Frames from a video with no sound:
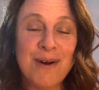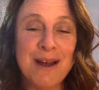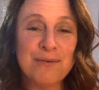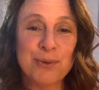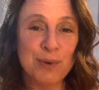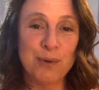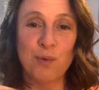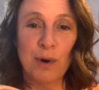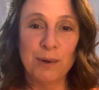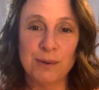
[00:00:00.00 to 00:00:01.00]
I have three
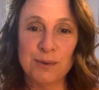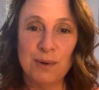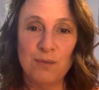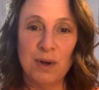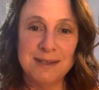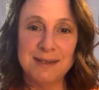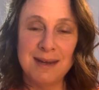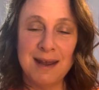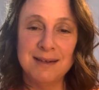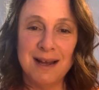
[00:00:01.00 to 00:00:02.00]
warmers on one
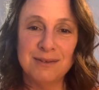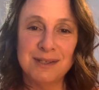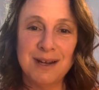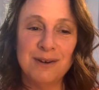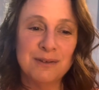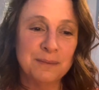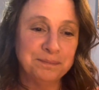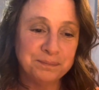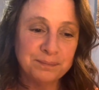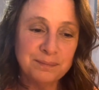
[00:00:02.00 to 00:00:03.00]
stand downstairs.
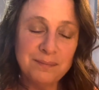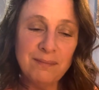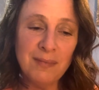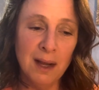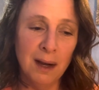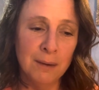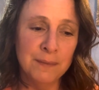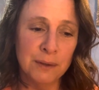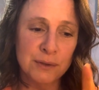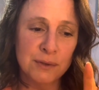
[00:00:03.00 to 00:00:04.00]
Um,
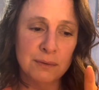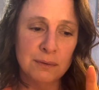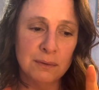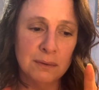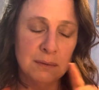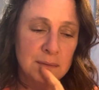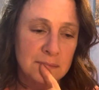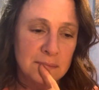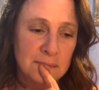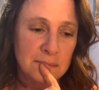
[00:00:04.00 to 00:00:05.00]
there's,
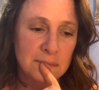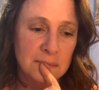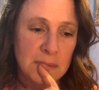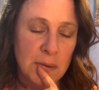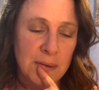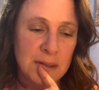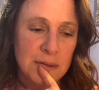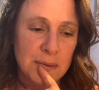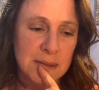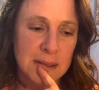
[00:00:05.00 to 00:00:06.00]
are they
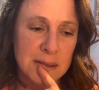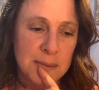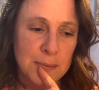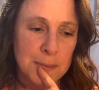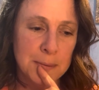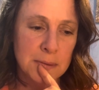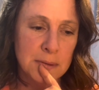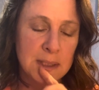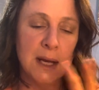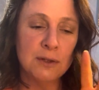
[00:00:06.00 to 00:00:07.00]
two Scentsy warmers?
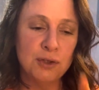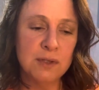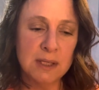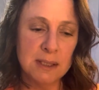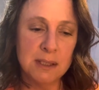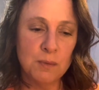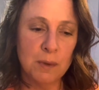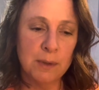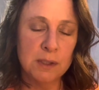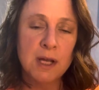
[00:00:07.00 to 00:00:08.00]
Yeah, two Scentsy
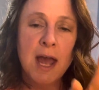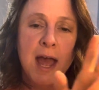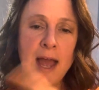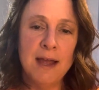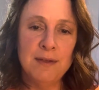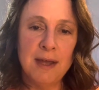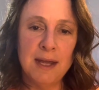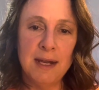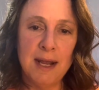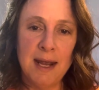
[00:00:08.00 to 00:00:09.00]
warmers and
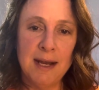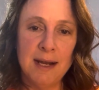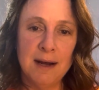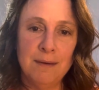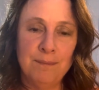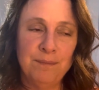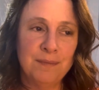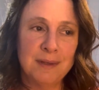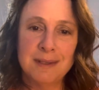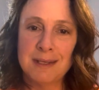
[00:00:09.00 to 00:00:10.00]
then a um,
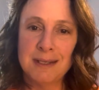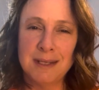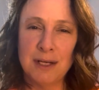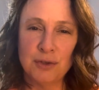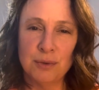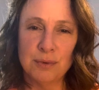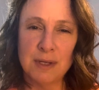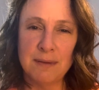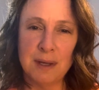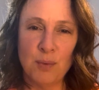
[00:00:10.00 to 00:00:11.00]
ScentSationals,
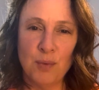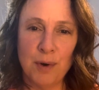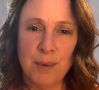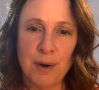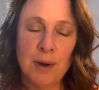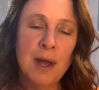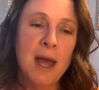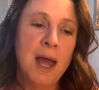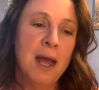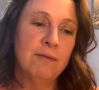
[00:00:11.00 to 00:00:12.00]
I think, warmer
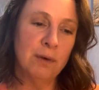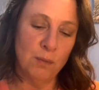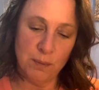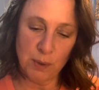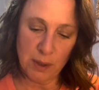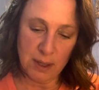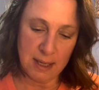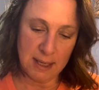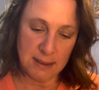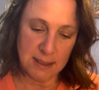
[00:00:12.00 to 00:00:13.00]
from Walmart.
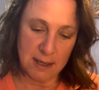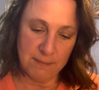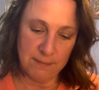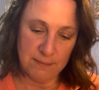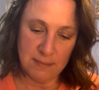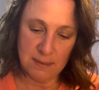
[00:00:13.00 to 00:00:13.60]
And um,